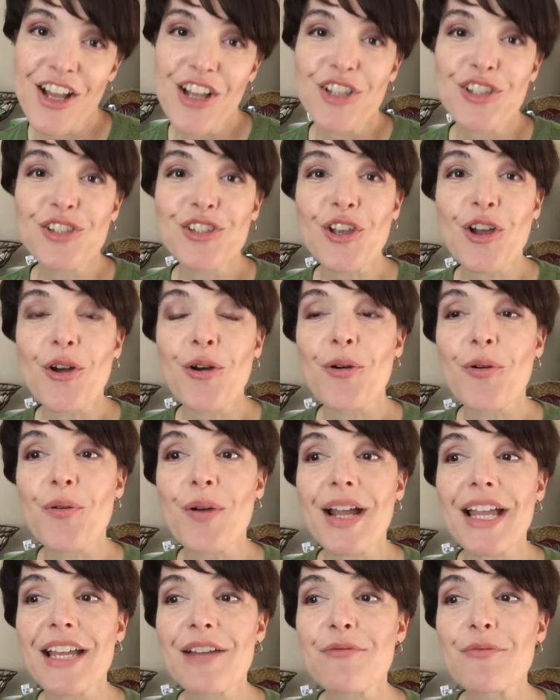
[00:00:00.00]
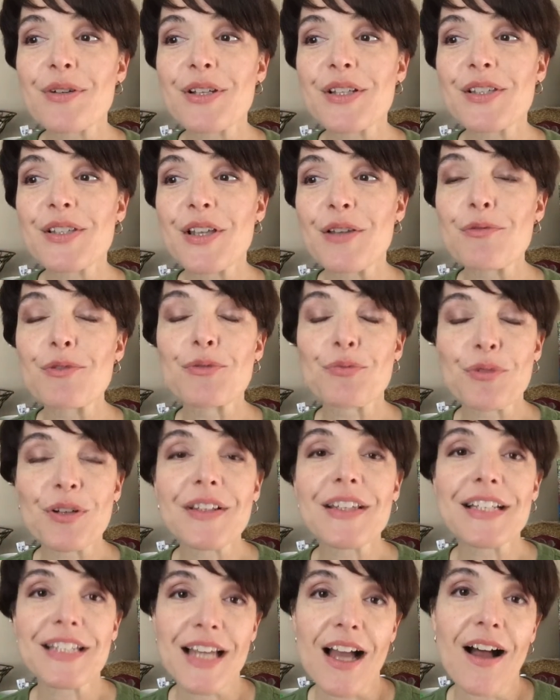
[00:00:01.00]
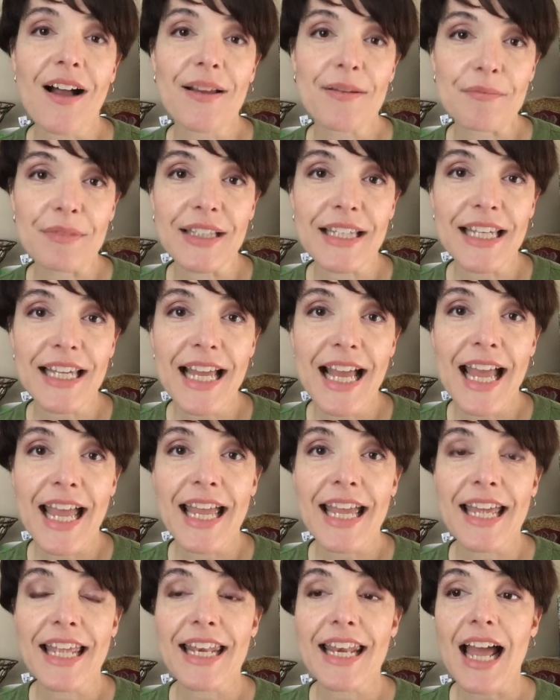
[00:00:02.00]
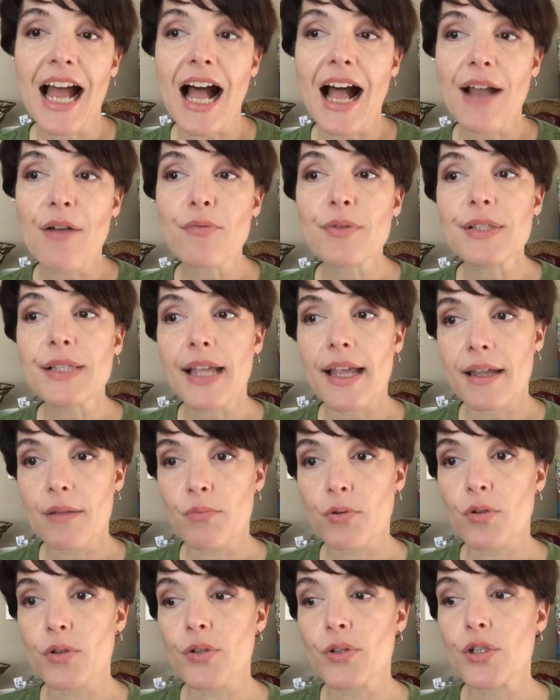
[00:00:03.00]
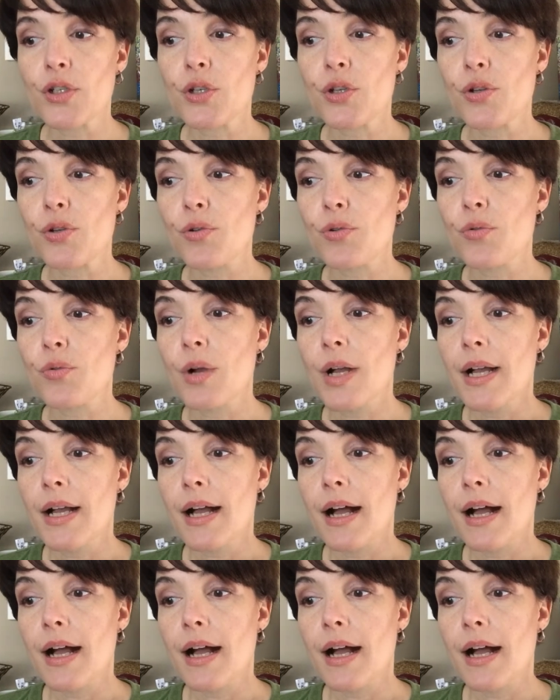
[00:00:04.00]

So it was really timely, and I was able to